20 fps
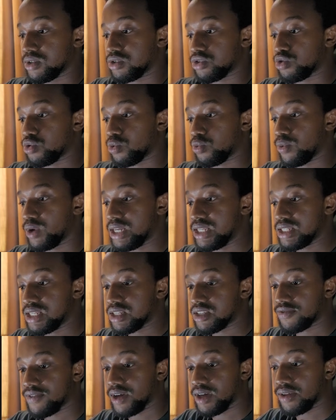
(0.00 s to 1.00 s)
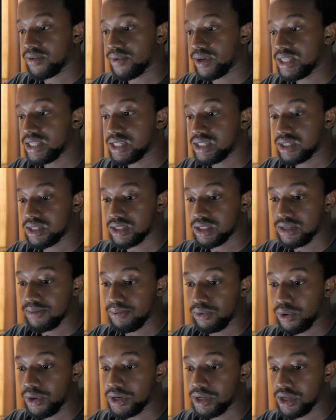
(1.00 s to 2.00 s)
So when this is
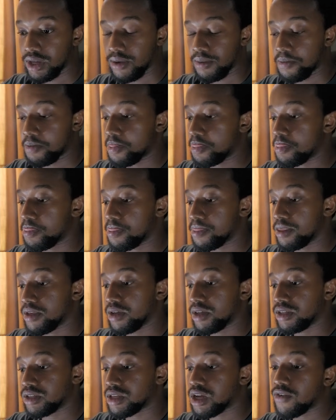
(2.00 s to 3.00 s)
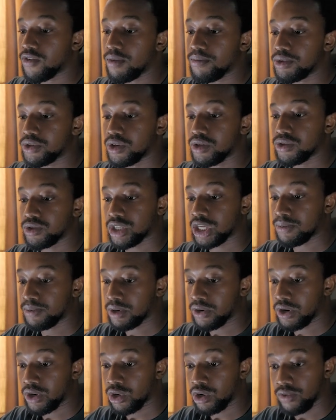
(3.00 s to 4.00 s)
deployed here, Terraform is going to keep
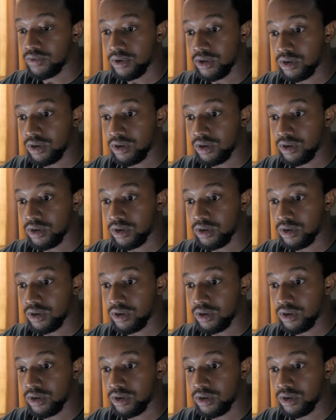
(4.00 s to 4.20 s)
a record of